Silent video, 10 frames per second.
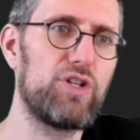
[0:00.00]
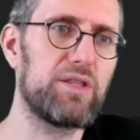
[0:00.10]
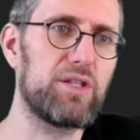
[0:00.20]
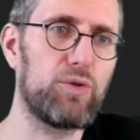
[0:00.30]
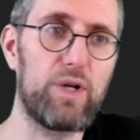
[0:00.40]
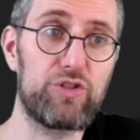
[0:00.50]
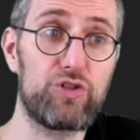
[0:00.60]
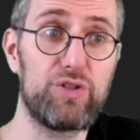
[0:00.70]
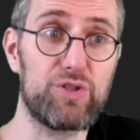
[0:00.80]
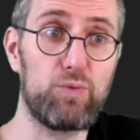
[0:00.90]
and the question
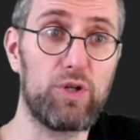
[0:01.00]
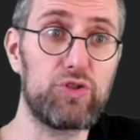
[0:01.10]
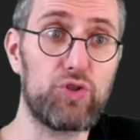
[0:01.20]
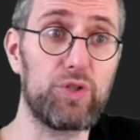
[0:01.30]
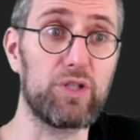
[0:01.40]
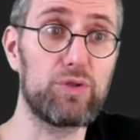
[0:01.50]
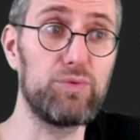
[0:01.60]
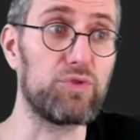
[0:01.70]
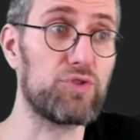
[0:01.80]
is what it should include.